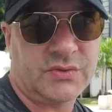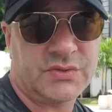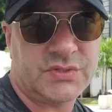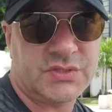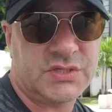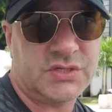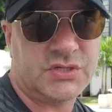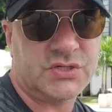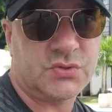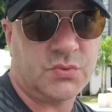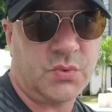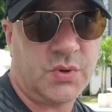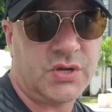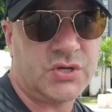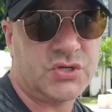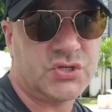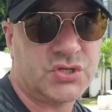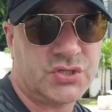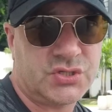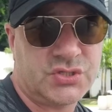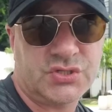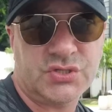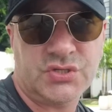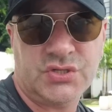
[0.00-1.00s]
those
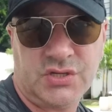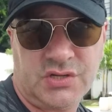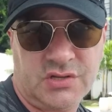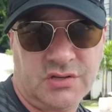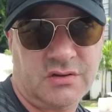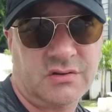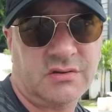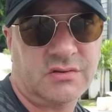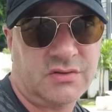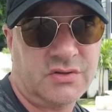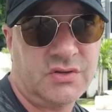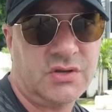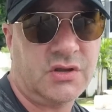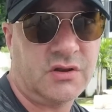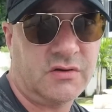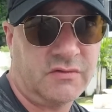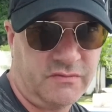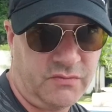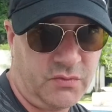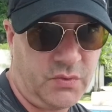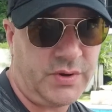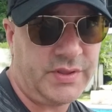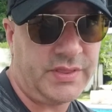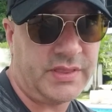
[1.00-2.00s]
situations, you can
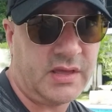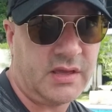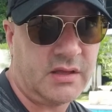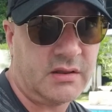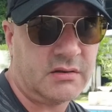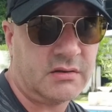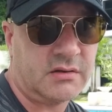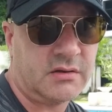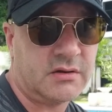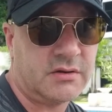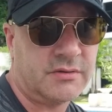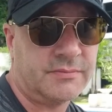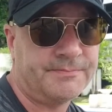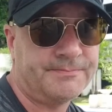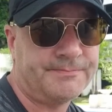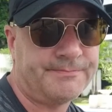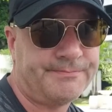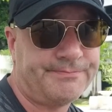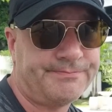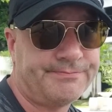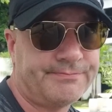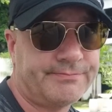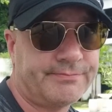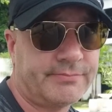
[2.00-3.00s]
avoid that, you know.
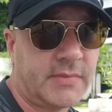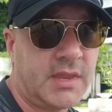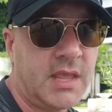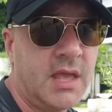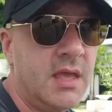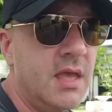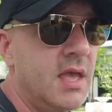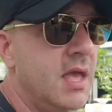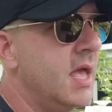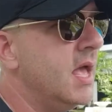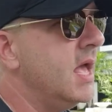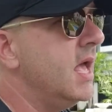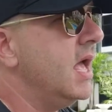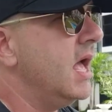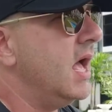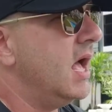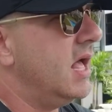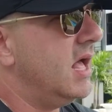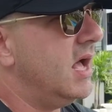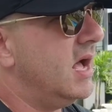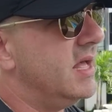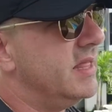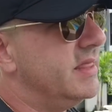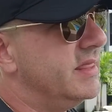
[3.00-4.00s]

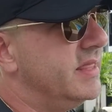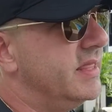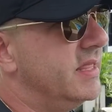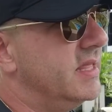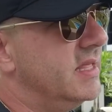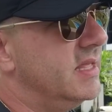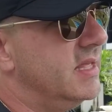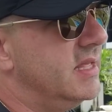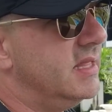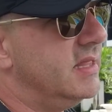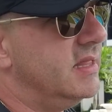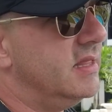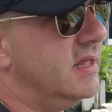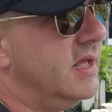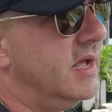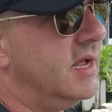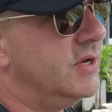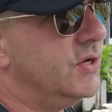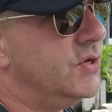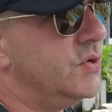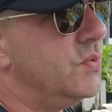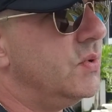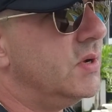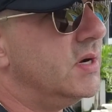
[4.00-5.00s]
I
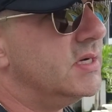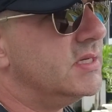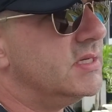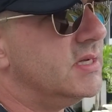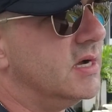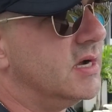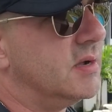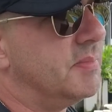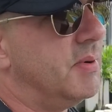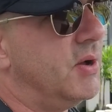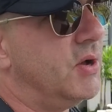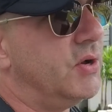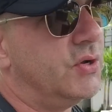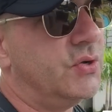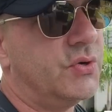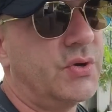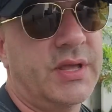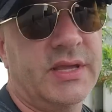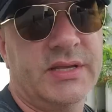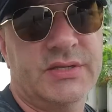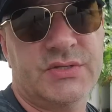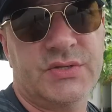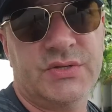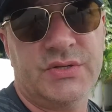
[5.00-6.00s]
do want to talk about,
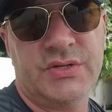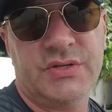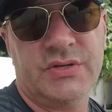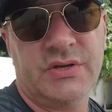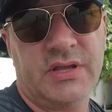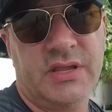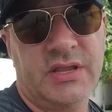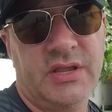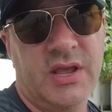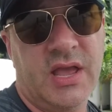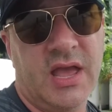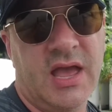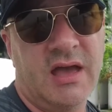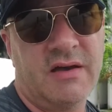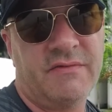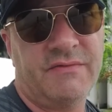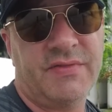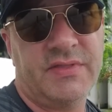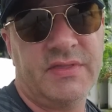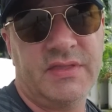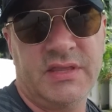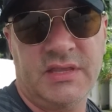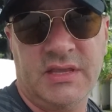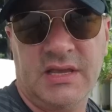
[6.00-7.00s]
okay, so you
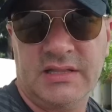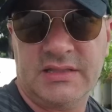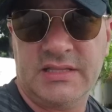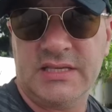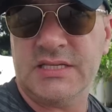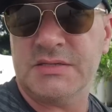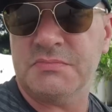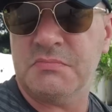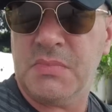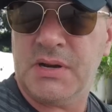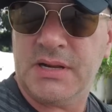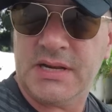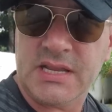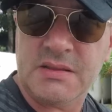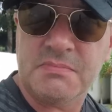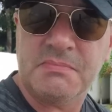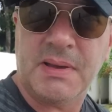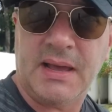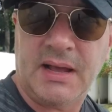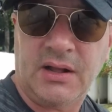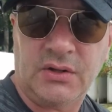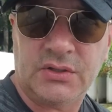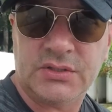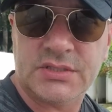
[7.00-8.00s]
got these money
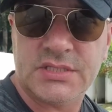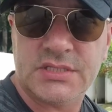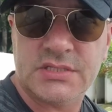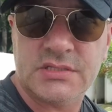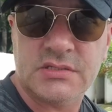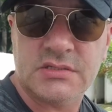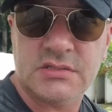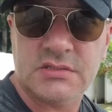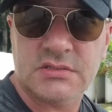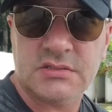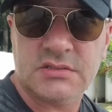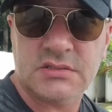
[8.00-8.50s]
belts